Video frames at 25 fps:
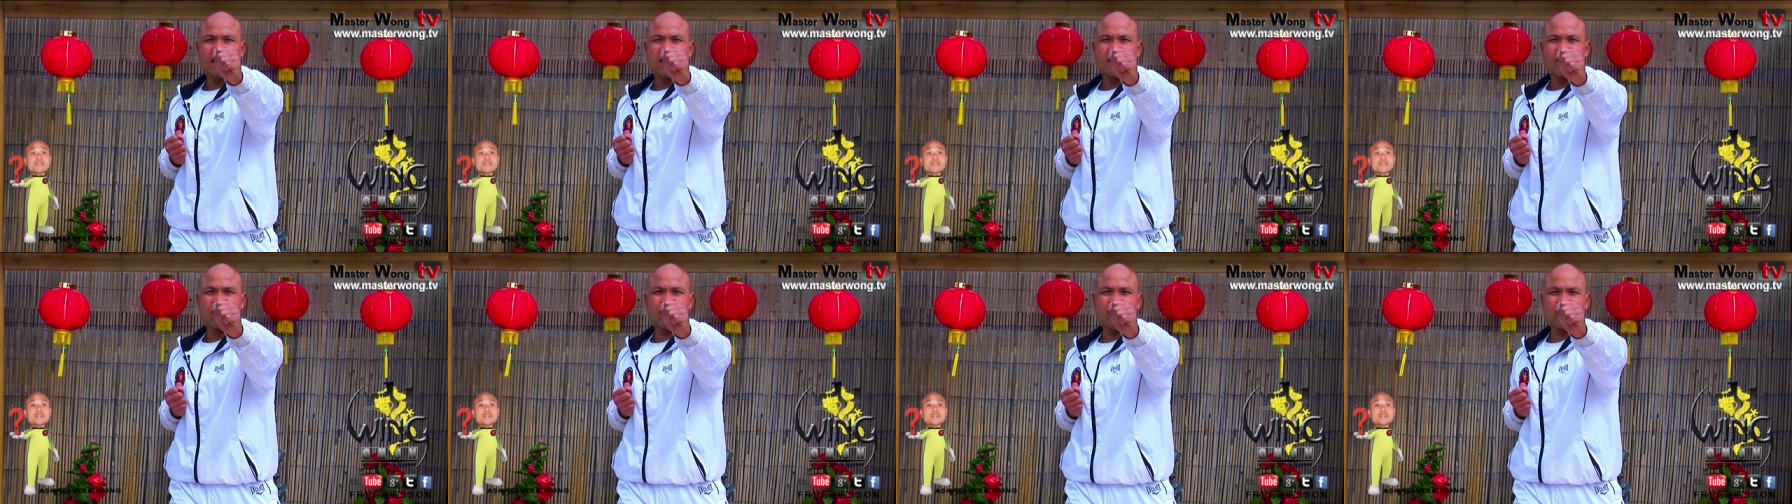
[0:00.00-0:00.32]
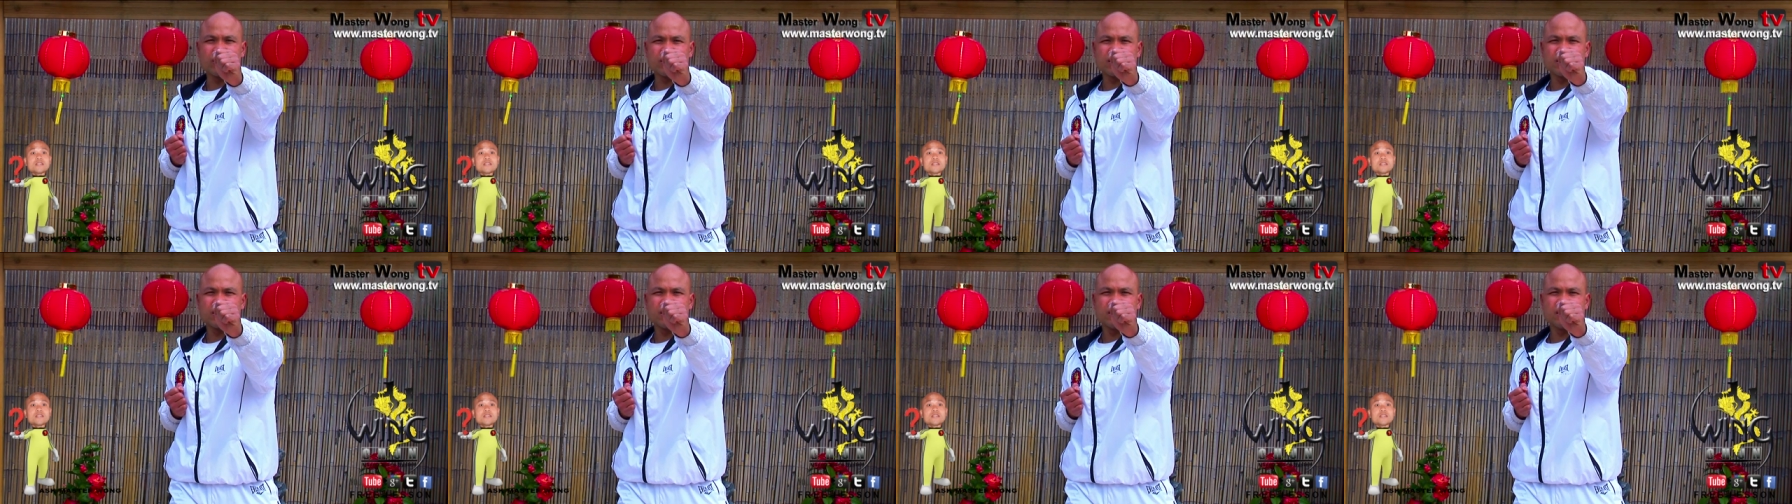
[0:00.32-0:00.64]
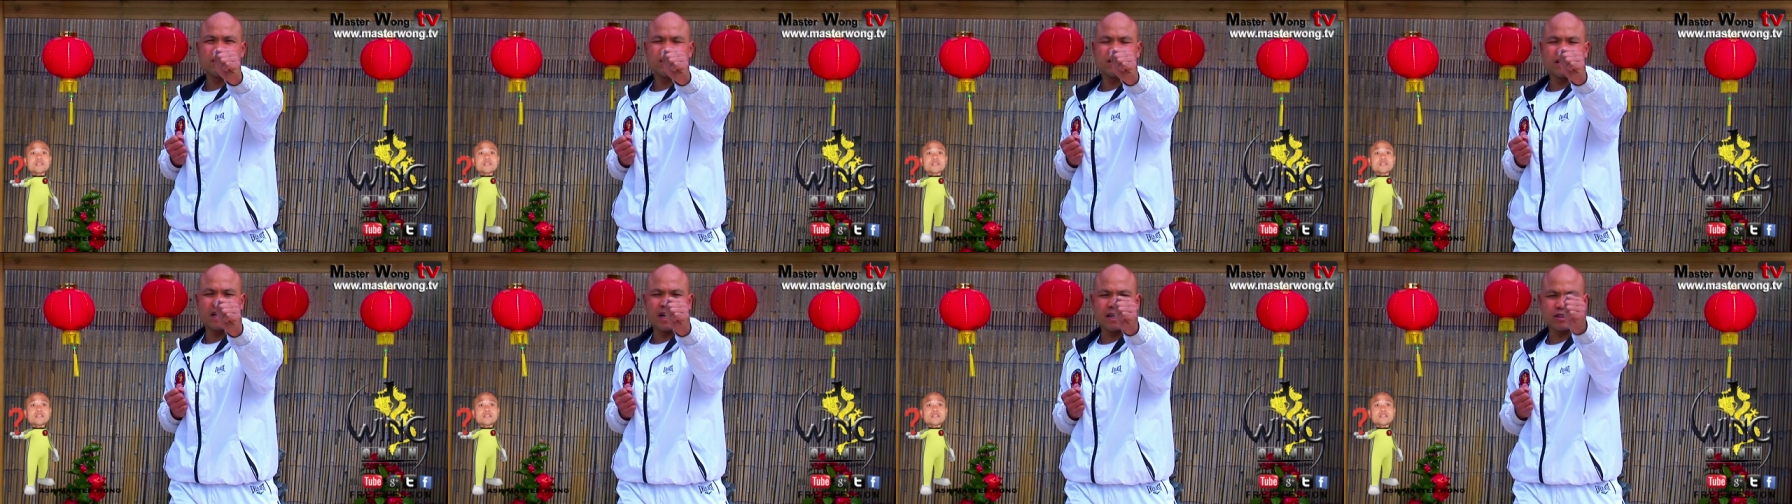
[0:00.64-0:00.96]
cross.
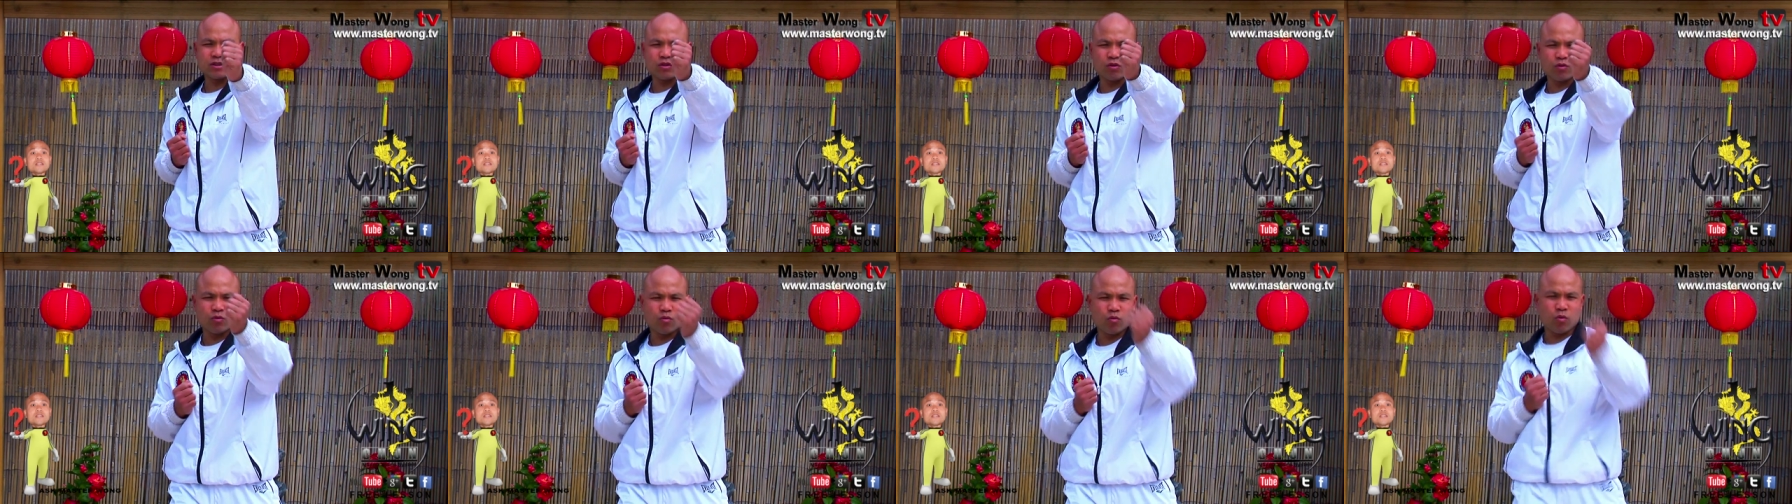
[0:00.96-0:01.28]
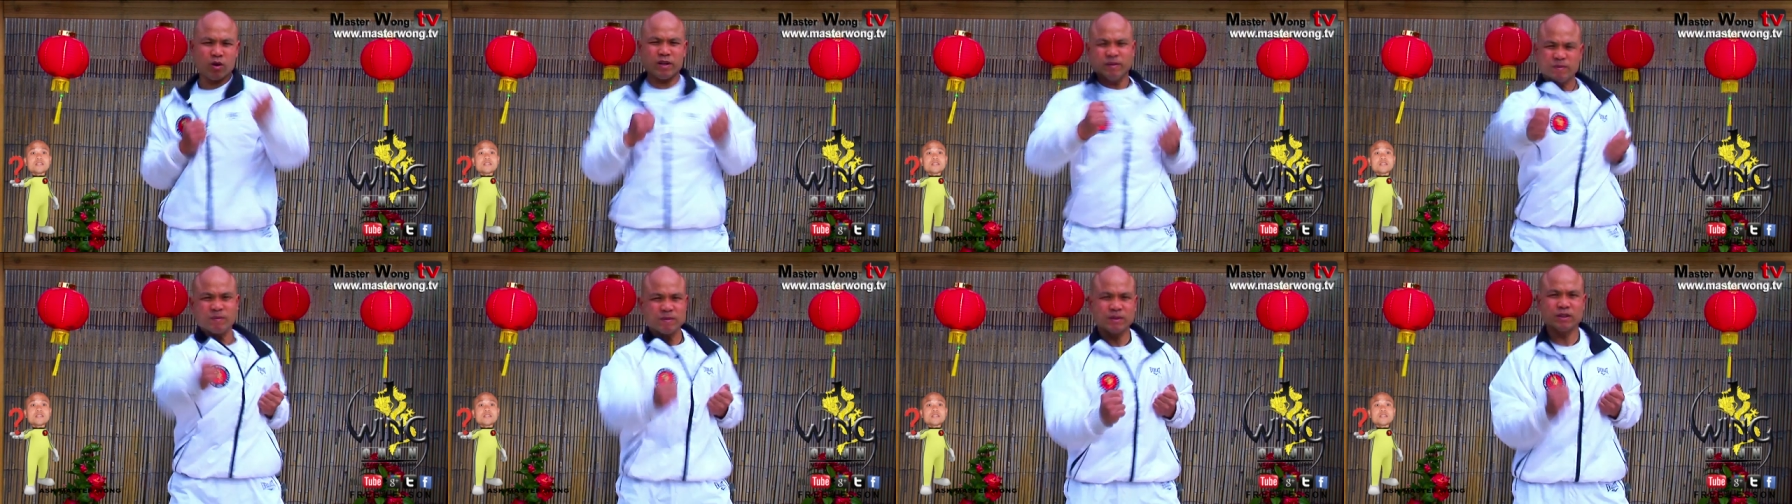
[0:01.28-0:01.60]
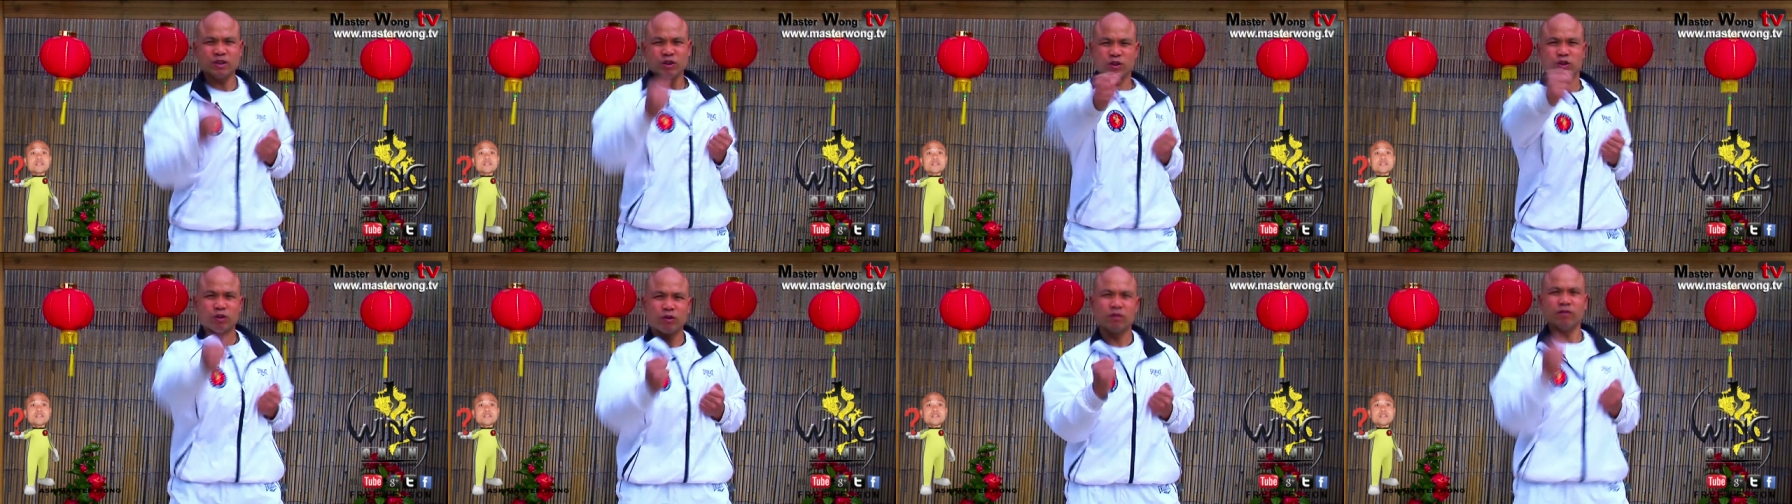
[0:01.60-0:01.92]
Yeah, so 1,
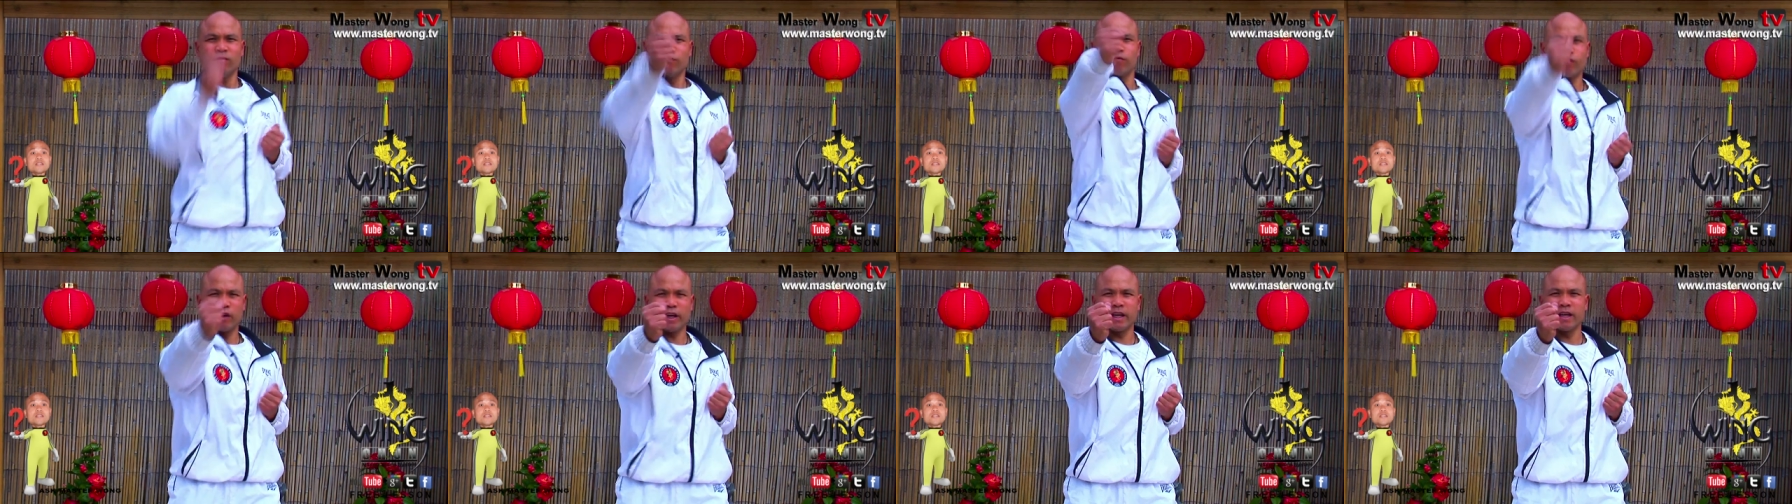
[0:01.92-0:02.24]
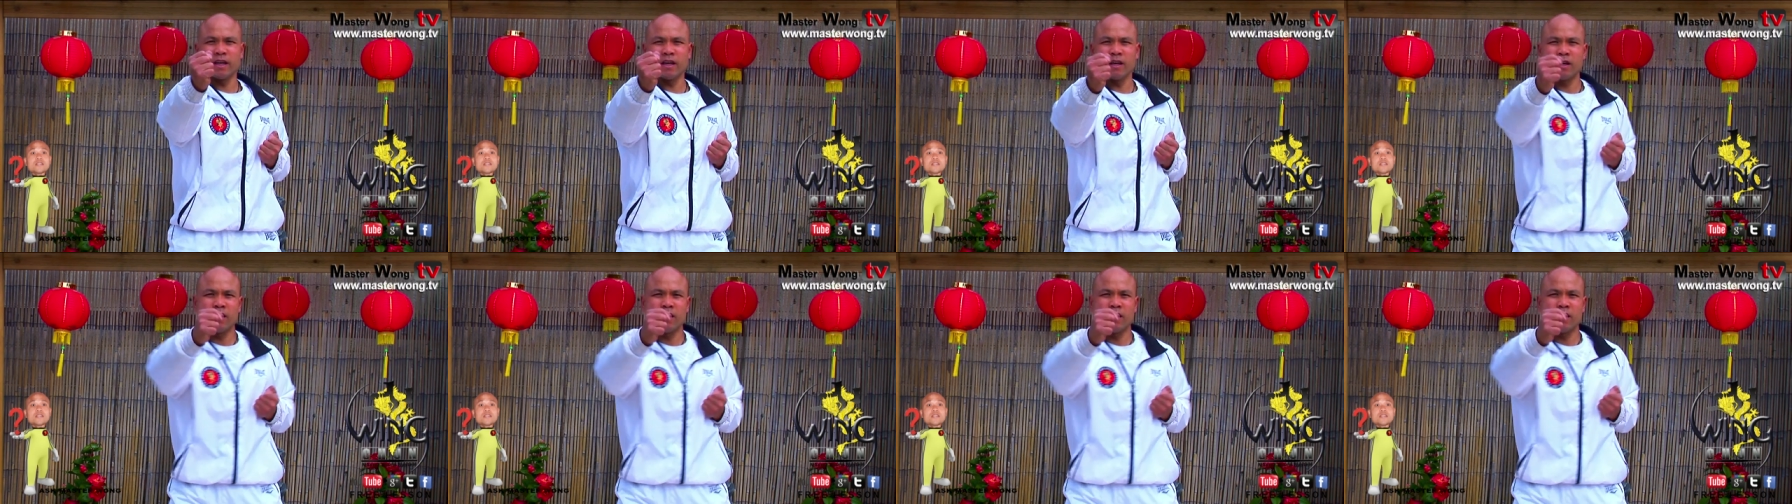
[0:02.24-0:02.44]
2, 3,